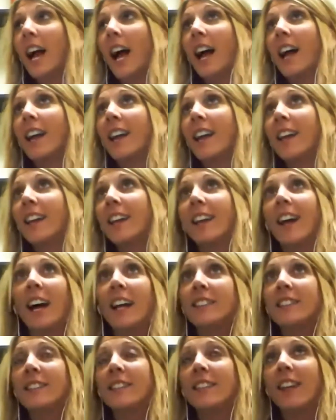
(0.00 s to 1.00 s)
I
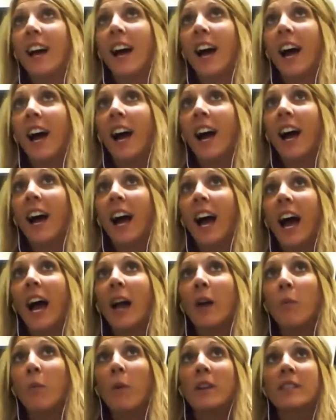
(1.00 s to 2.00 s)

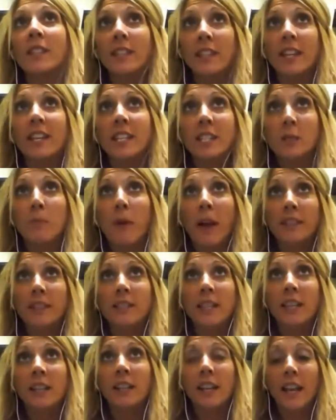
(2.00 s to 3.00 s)
wasn't
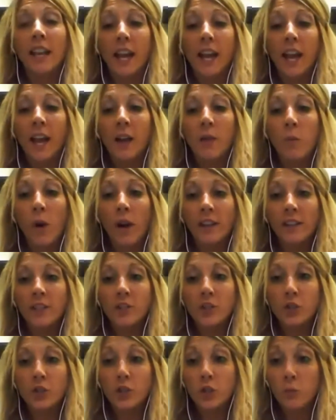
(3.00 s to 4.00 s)
expecting, I
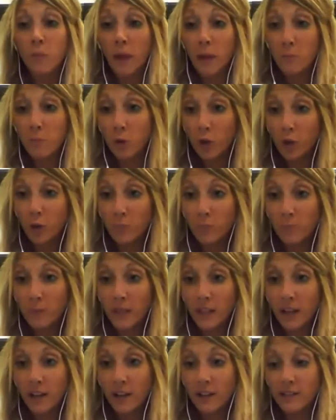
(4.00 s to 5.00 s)
wanted to do my book
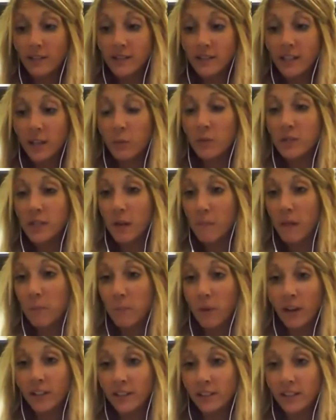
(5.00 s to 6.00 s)
because it was on my
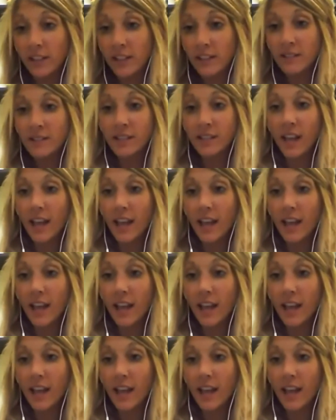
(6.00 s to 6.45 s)
bucket list,